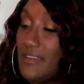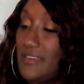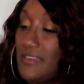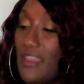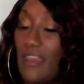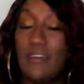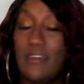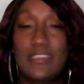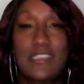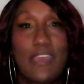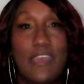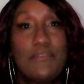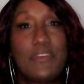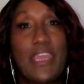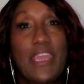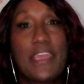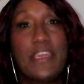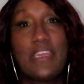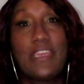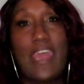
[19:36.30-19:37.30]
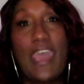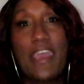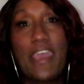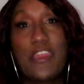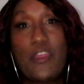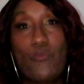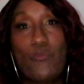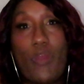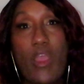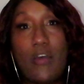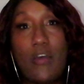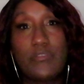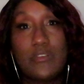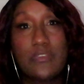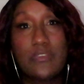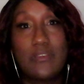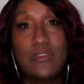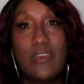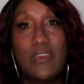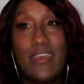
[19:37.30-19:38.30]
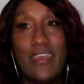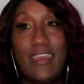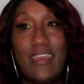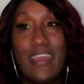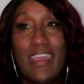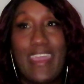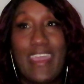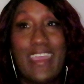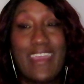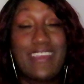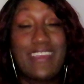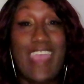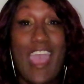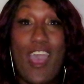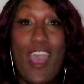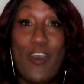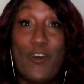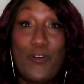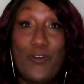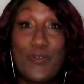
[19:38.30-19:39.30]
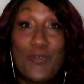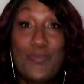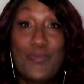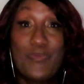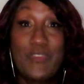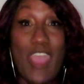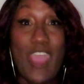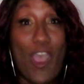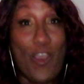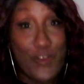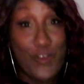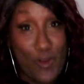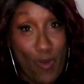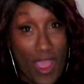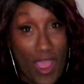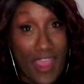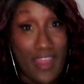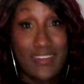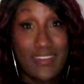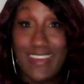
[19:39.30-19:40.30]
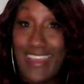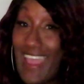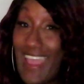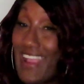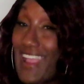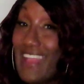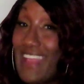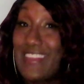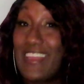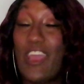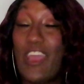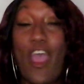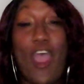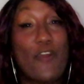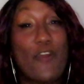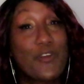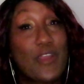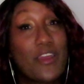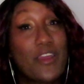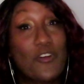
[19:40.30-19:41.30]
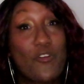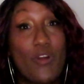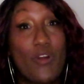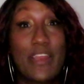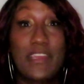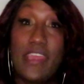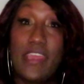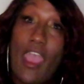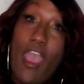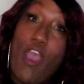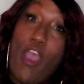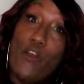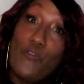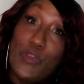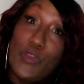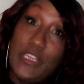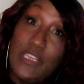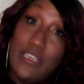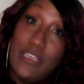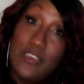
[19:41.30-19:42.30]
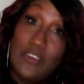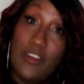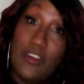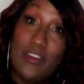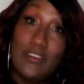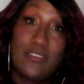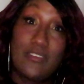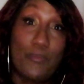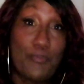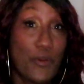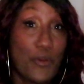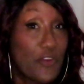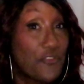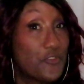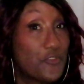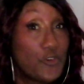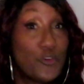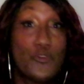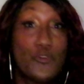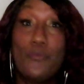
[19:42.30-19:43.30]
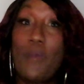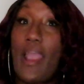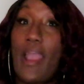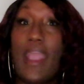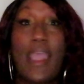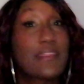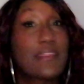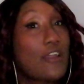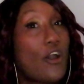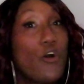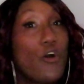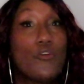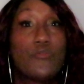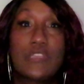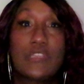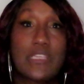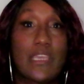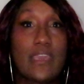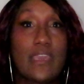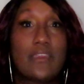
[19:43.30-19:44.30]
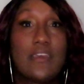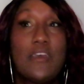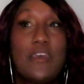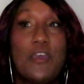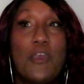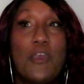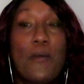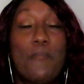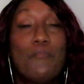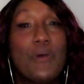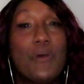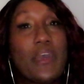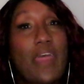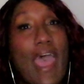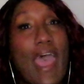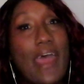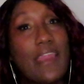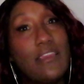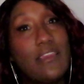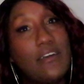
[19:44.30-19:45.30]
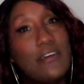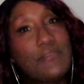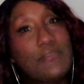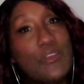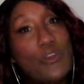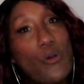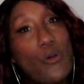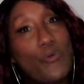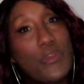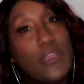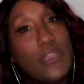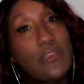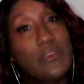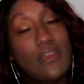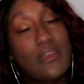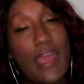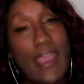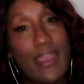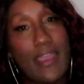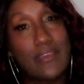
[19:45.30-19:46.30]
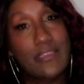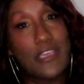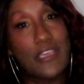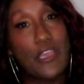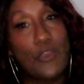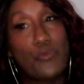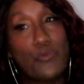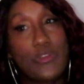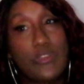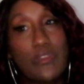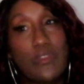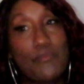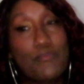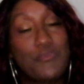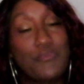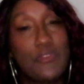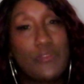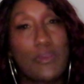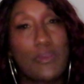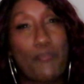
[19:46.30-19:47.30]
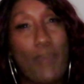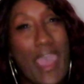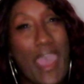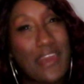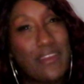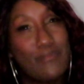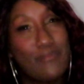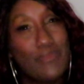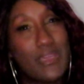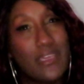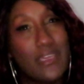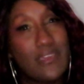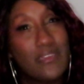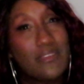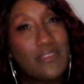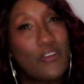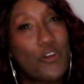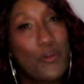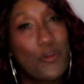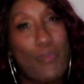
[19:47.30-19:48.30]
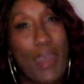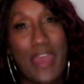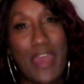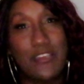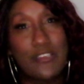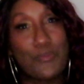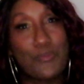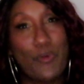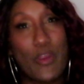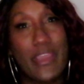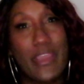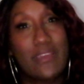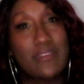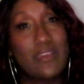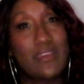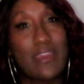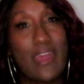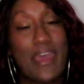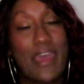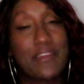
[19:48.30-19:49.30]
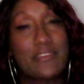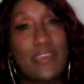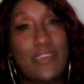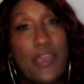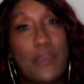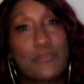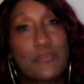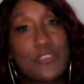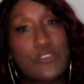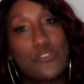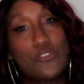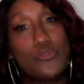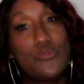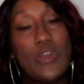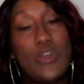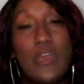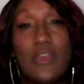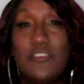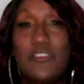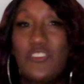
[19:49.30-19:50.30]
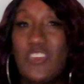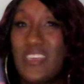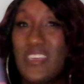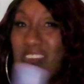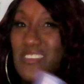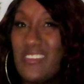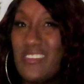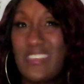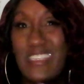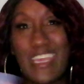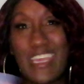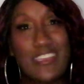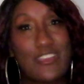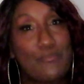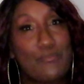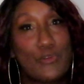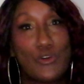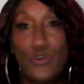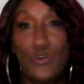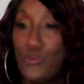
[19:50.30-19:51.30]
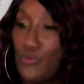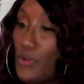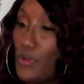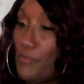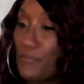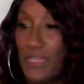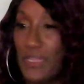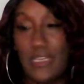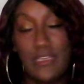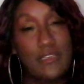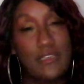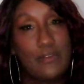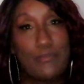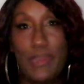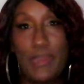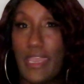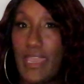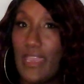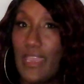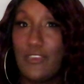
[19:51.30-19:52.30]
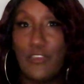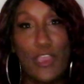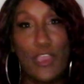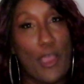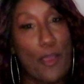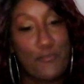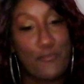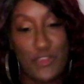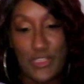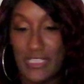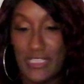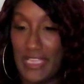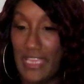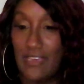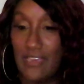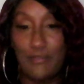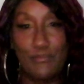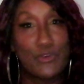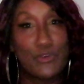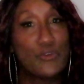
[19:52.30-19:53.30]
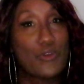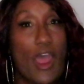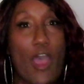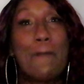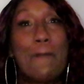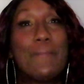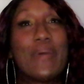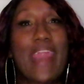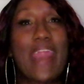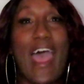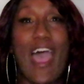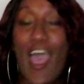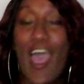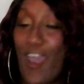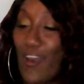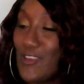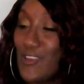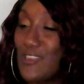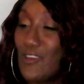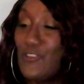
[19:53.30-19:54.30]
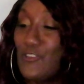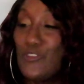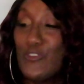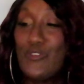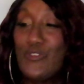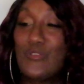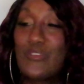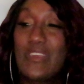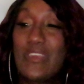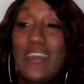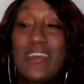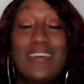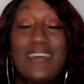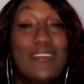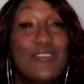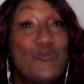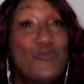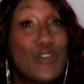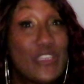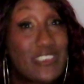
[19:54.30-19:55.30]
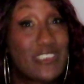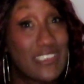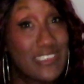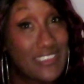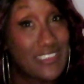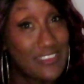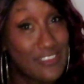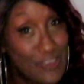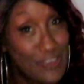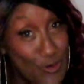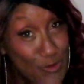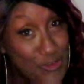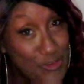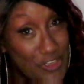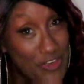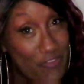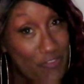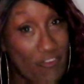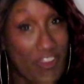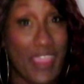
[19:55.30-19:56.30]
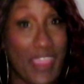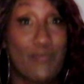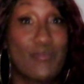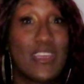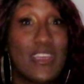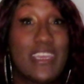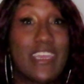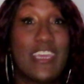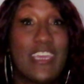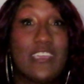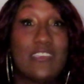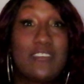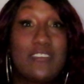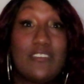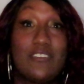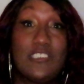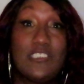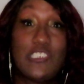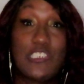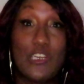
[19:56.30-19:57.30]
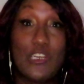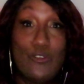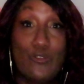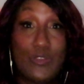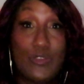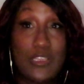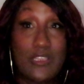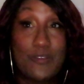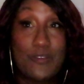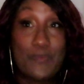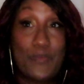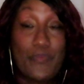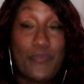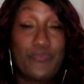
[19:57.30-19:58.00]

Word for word: Yeah, $7.99 at Ross. And y'all, Y'all know I, I got that Ariana Grande already in there. The perfume, I got the whole set. But I love to go in, like I said, with the, the body mist or the body sprays a lot of times too. Just to set the mood. I'm getting in the bed. Yeah, I'm just setting the mood. But I also use, which is new to the family, is juice.